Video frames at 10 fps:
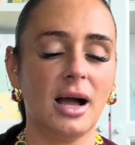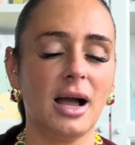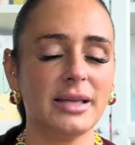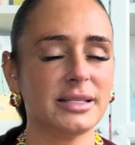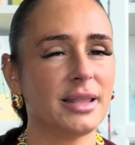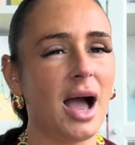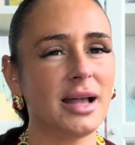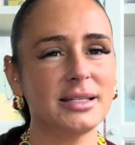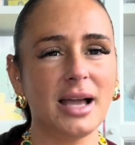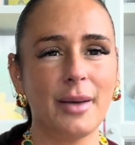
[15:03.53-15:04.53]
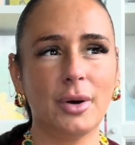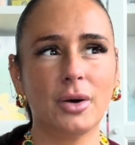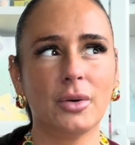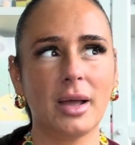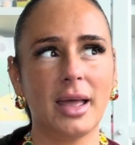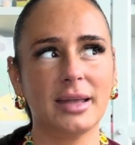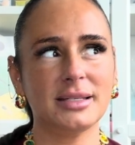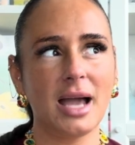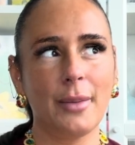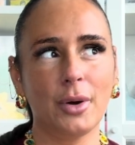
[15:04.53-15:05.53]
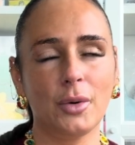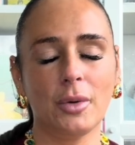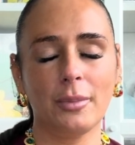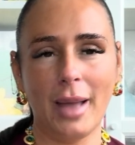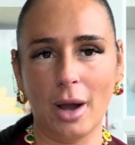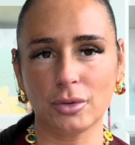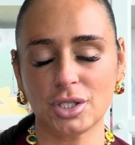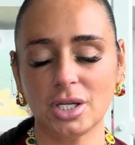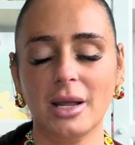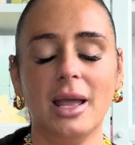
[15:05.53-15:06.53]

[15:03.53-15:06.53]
is it the Andiamo pouch?